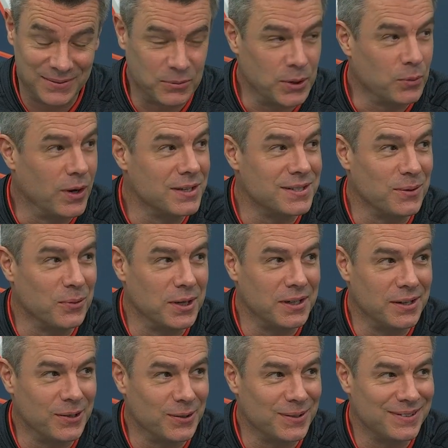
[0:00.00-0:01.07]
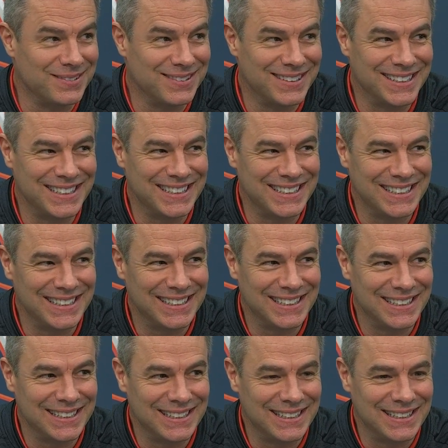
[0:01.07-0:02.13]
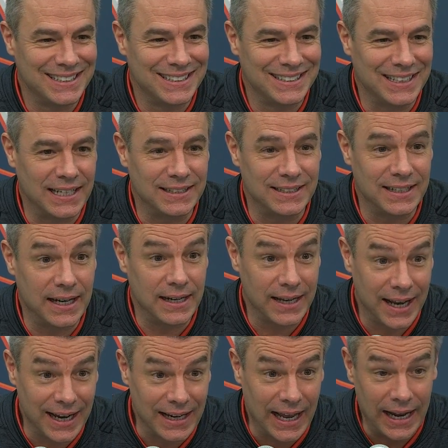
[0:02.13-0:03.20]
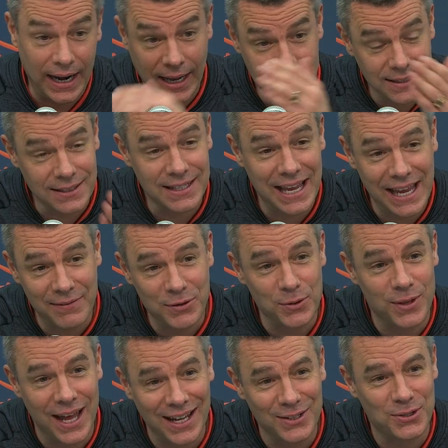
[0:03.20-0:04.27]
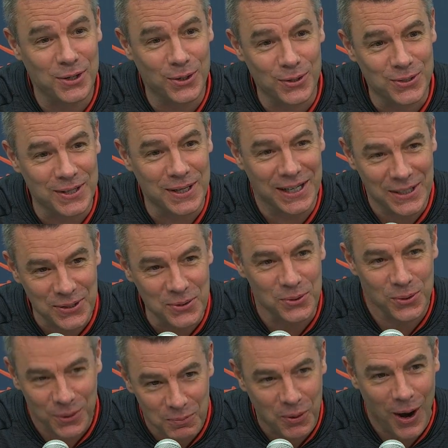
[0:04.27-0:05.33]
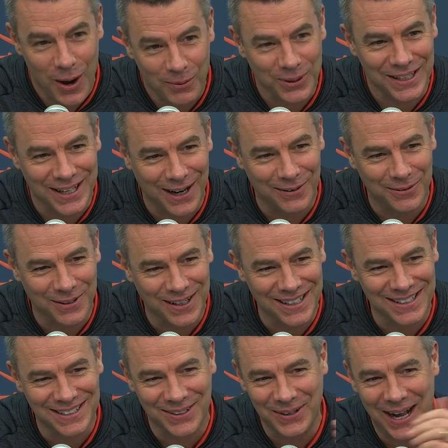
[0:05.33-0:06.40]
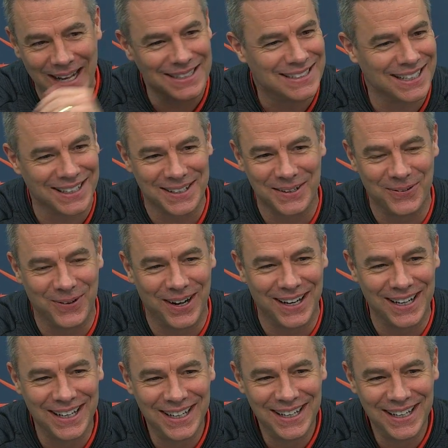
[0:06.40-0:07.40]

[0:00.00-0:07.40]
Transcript: When was it? What year? 1988. And I just gave you that jersey, and you were probably covered in it. So I tell you what.